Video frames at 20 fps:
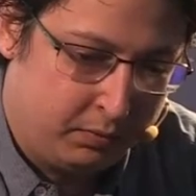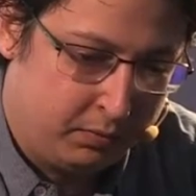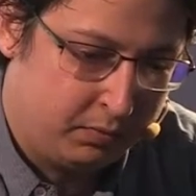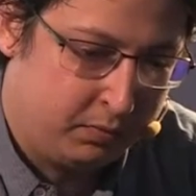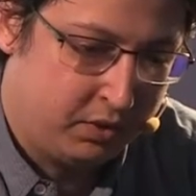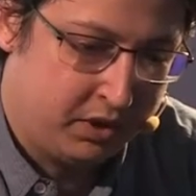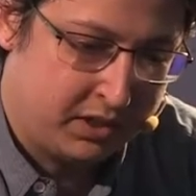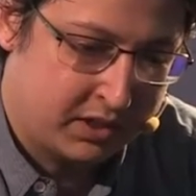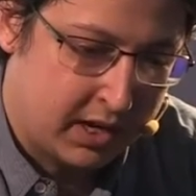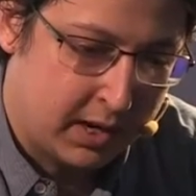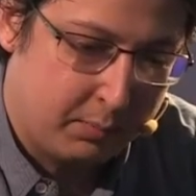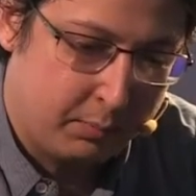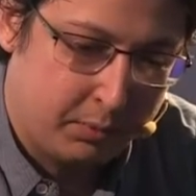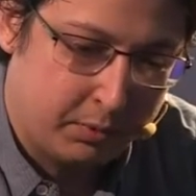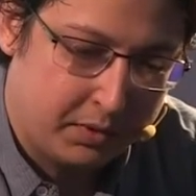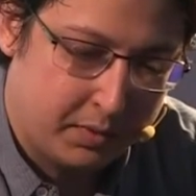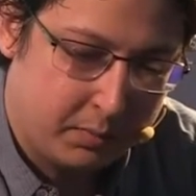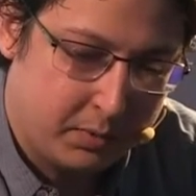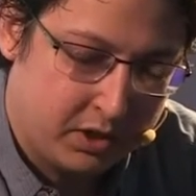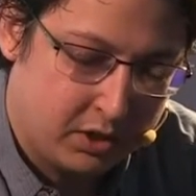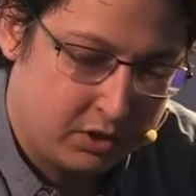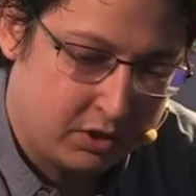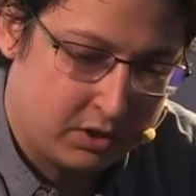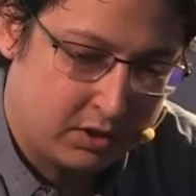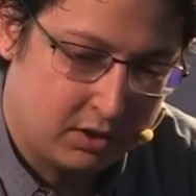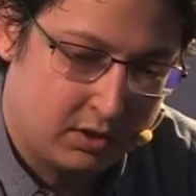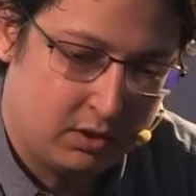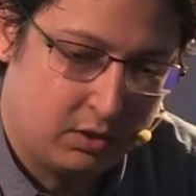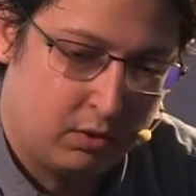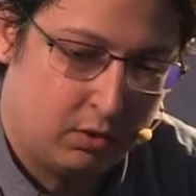for example, the best
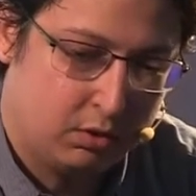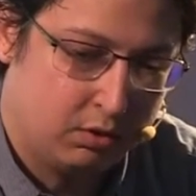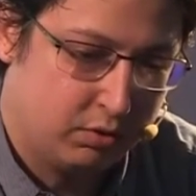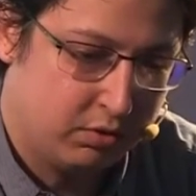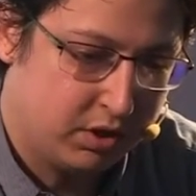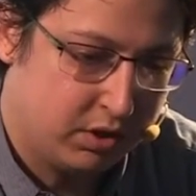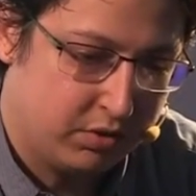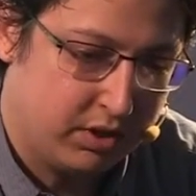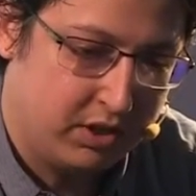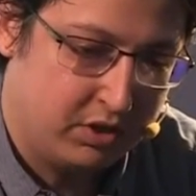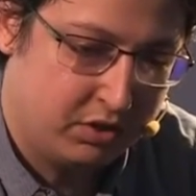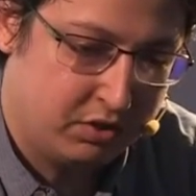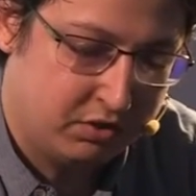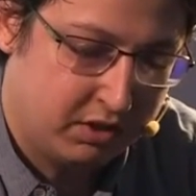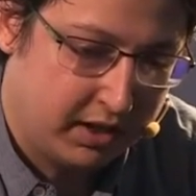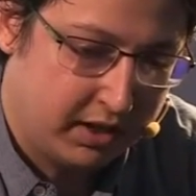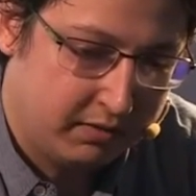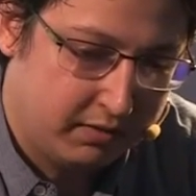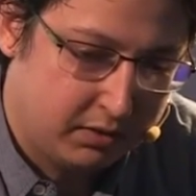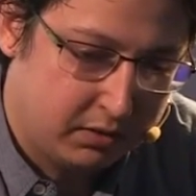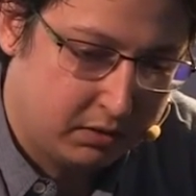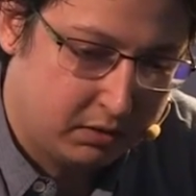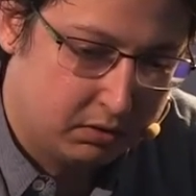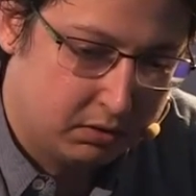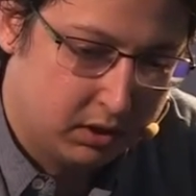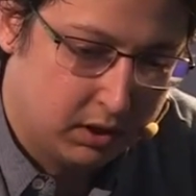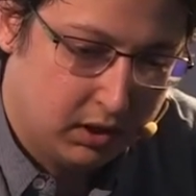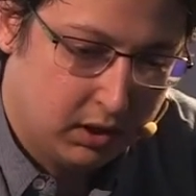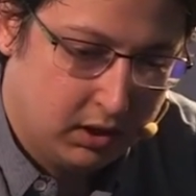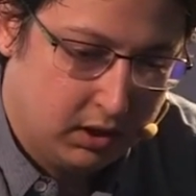auto-regression level,
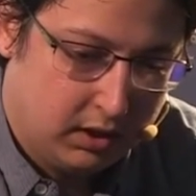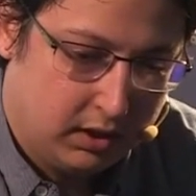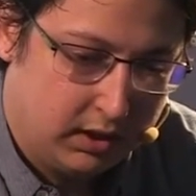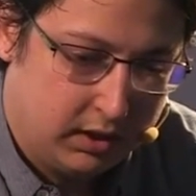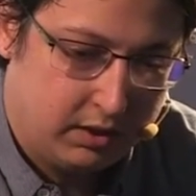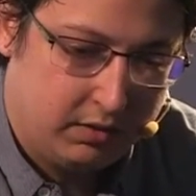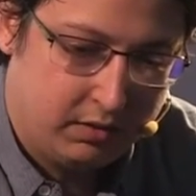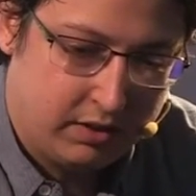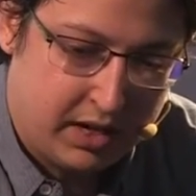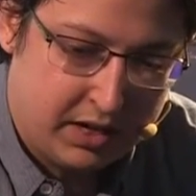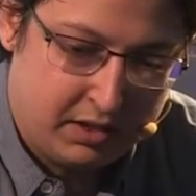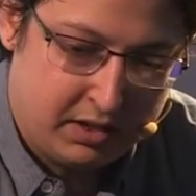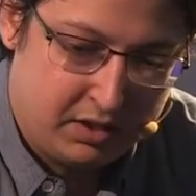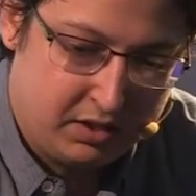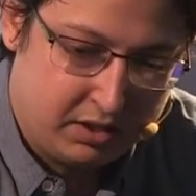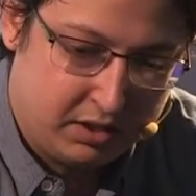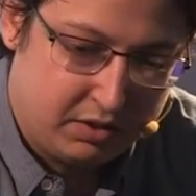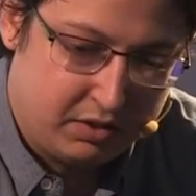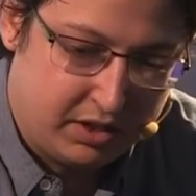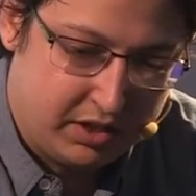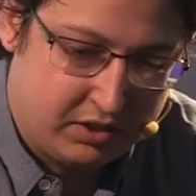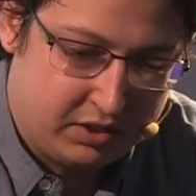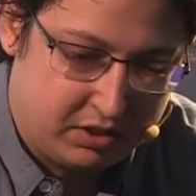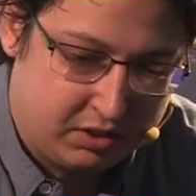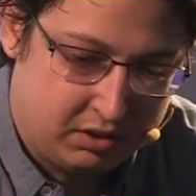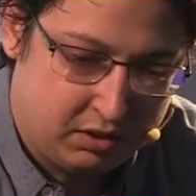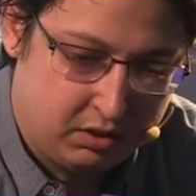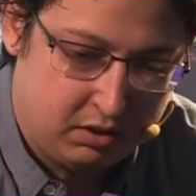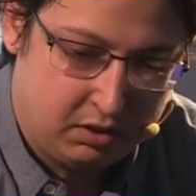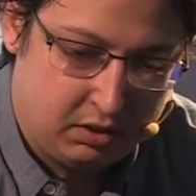the right
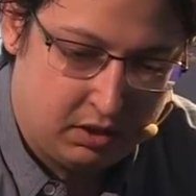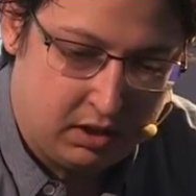integration.